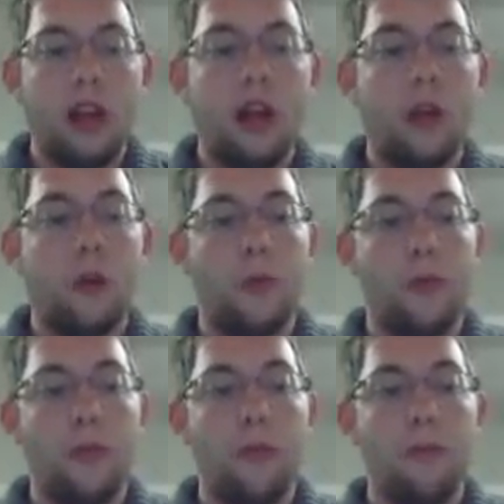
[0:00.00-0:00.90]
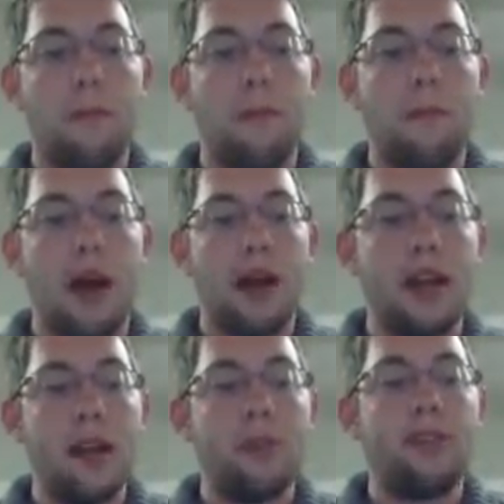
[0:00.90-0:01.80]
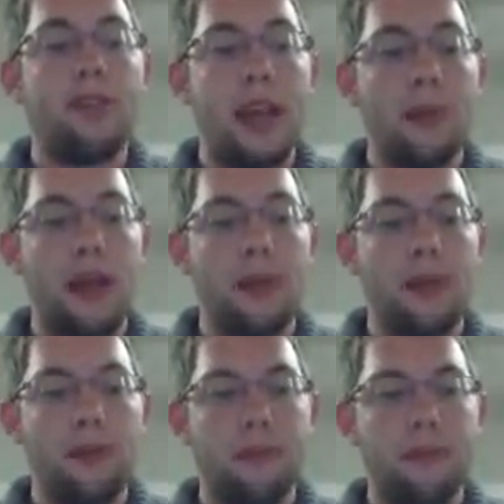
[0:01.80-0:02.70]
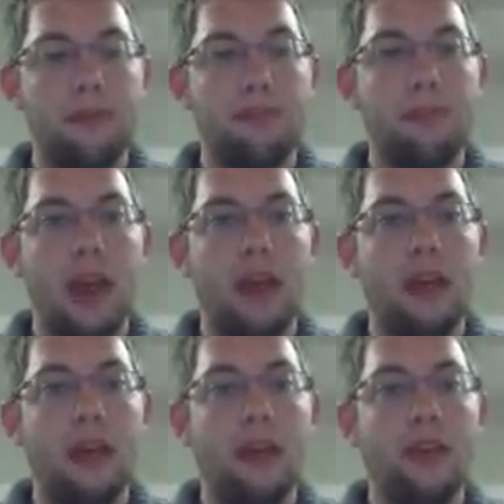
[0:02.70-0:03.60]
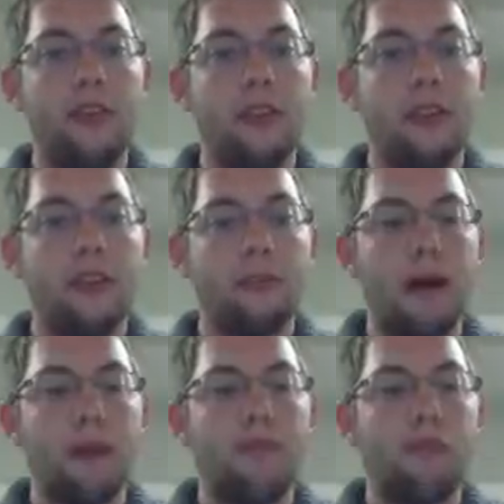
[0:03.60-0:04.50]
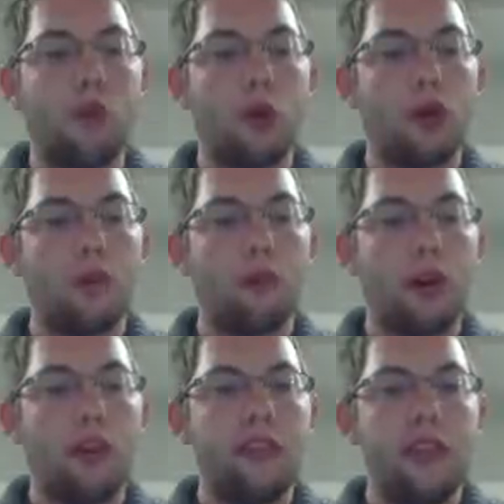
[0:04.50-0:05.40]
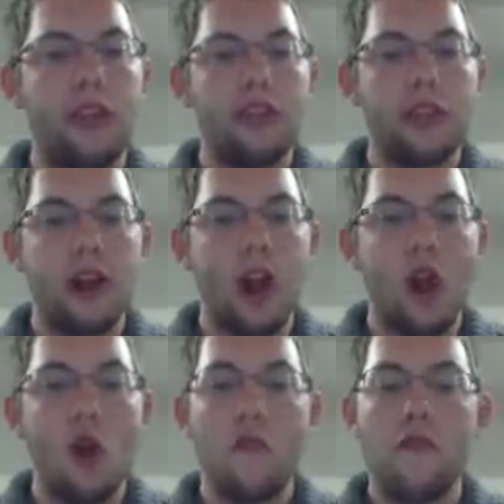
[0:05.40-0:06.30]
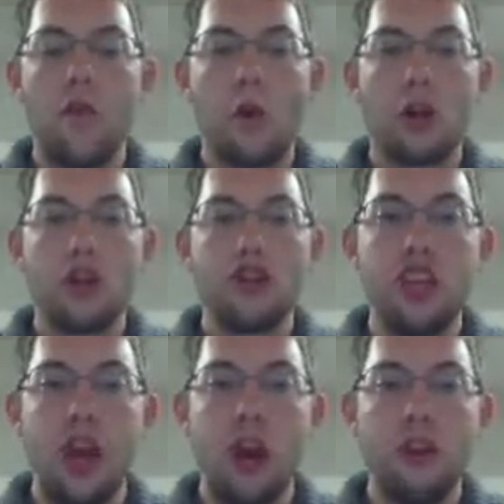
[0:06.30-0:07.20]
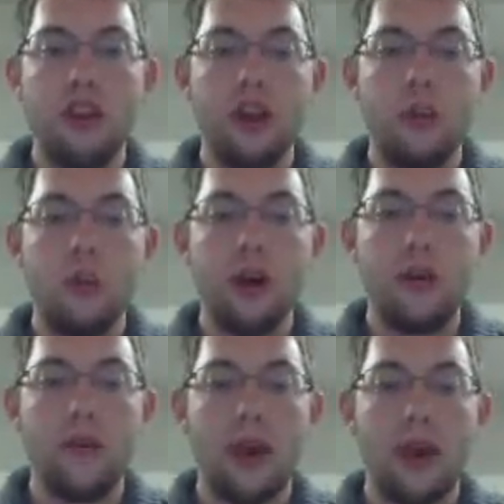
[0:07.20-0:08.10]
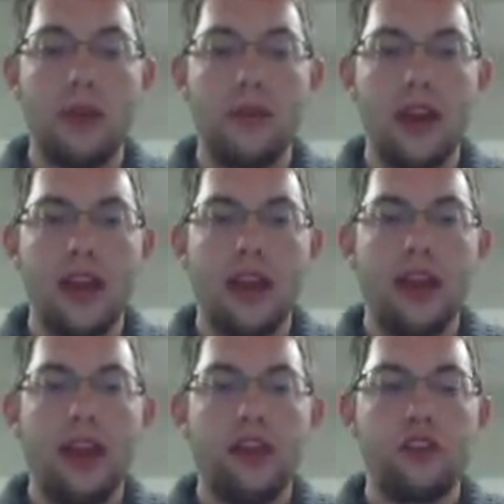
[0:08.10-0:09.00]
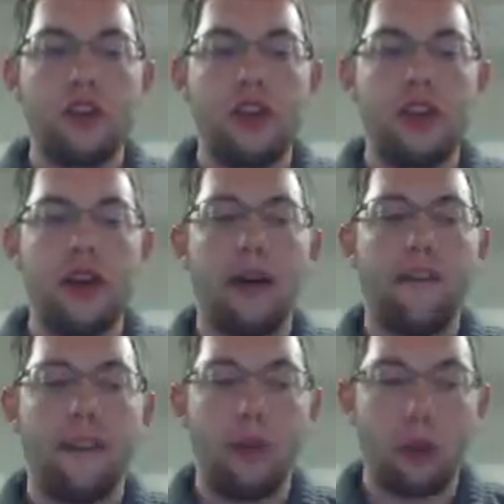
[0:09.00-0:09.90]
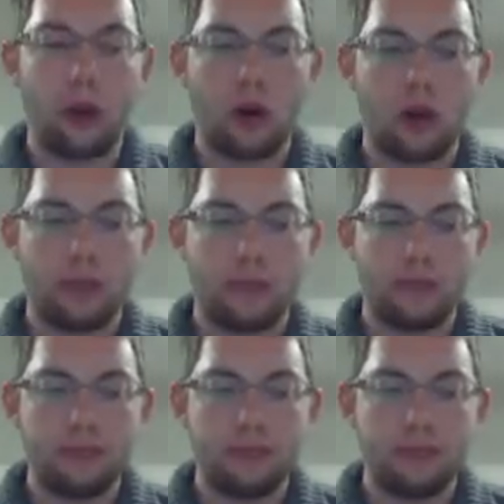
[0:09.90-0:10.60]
Hello, my name is Sam Allen, and this is my fourth presentation for Geology 105, History of the World.